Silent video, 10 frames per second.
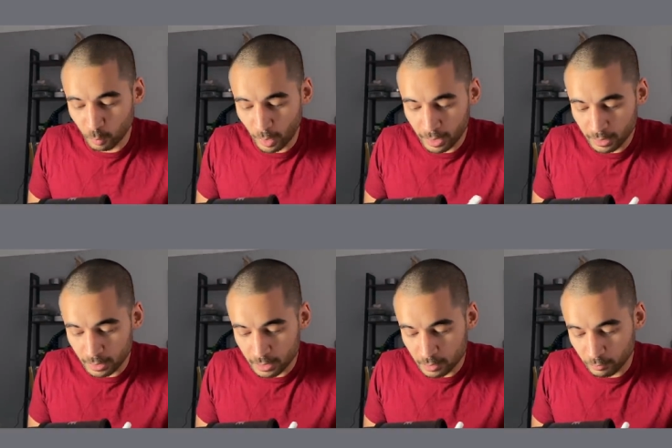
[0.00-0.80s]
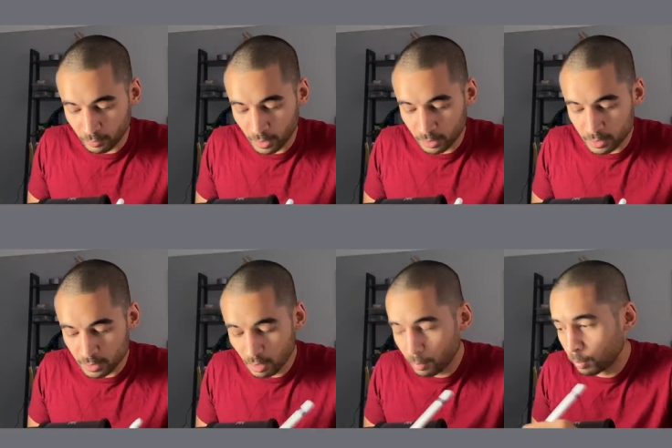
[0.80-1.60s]
way is to find the
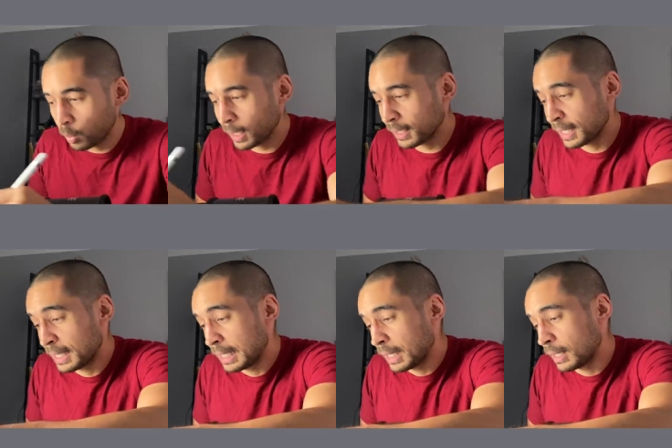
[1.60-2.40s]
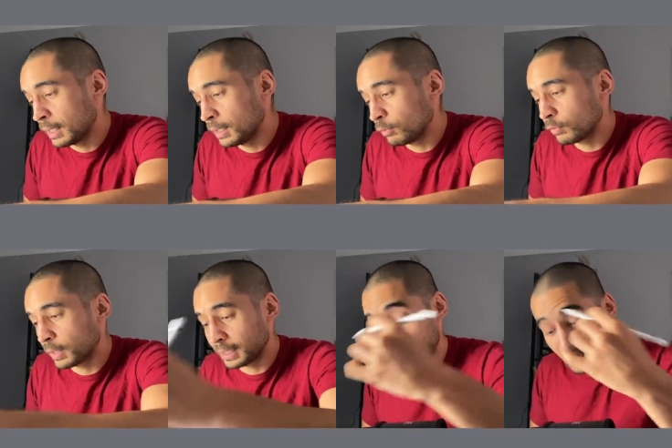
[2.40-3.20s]
start point and then
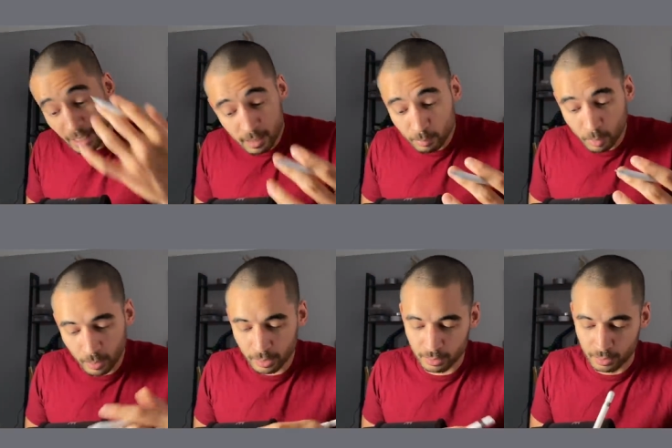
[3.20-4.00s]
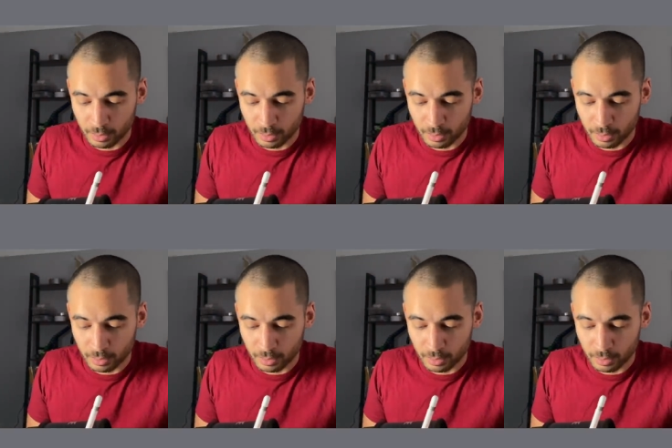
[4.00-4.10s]
find the end point